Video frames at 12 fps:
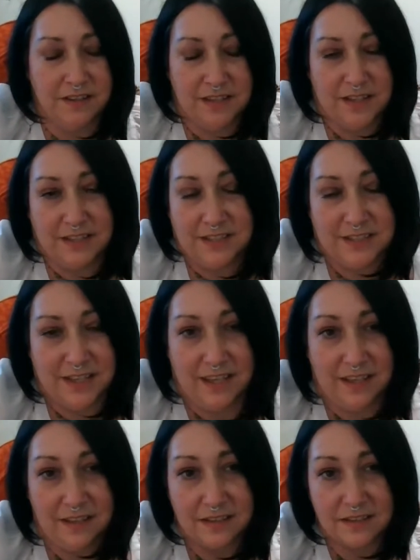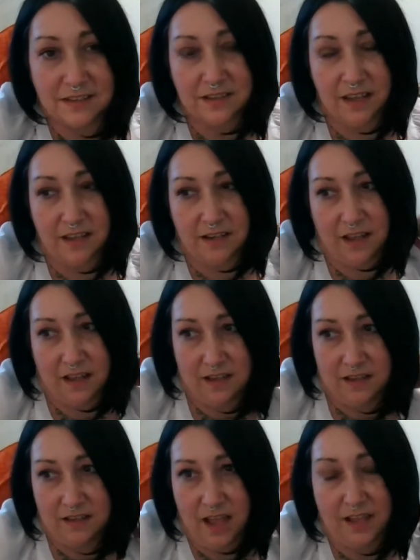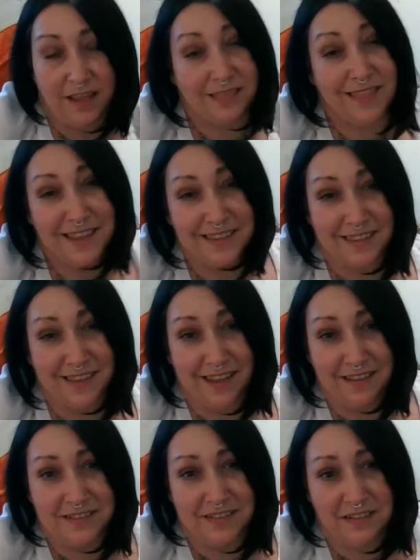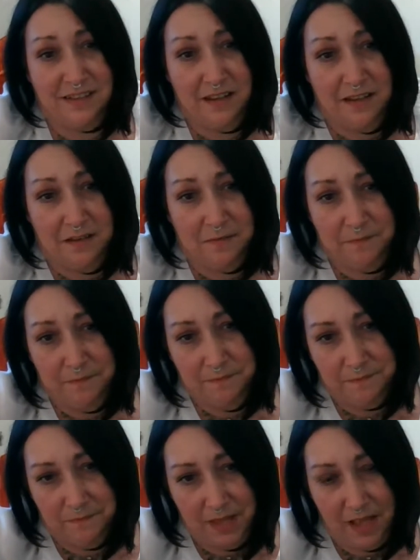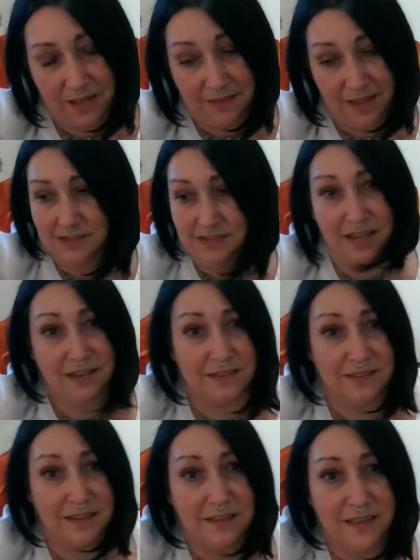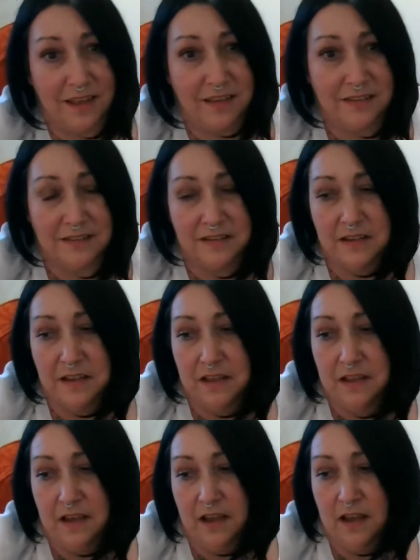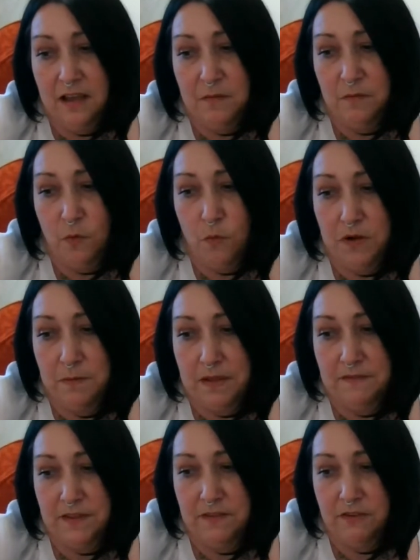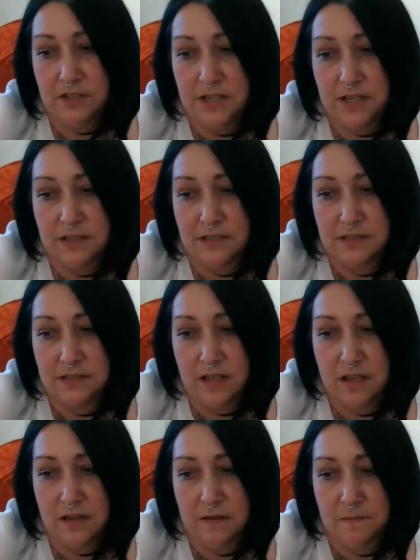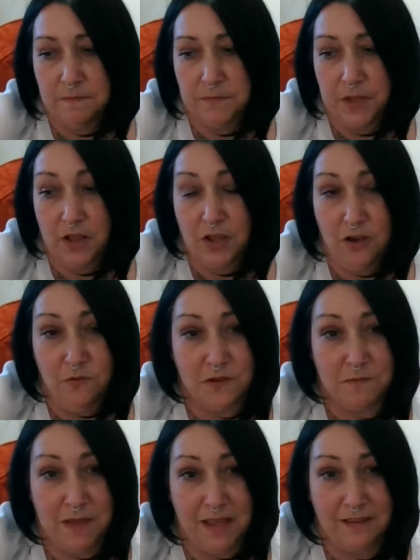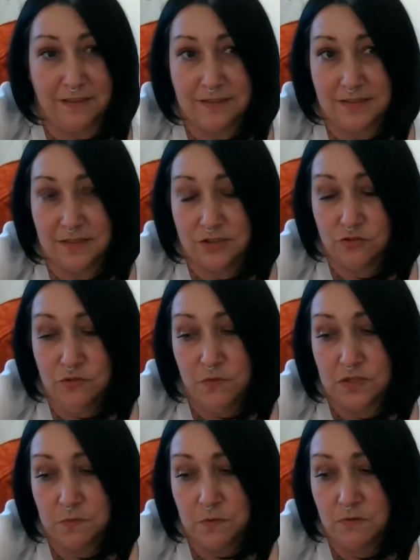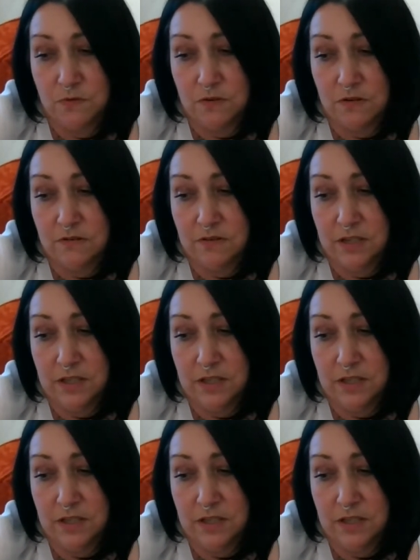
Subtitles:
that I just can't, and I like that. I like decks like that. One of my favorite decks, along with Mags's Tree Whisper Oracle,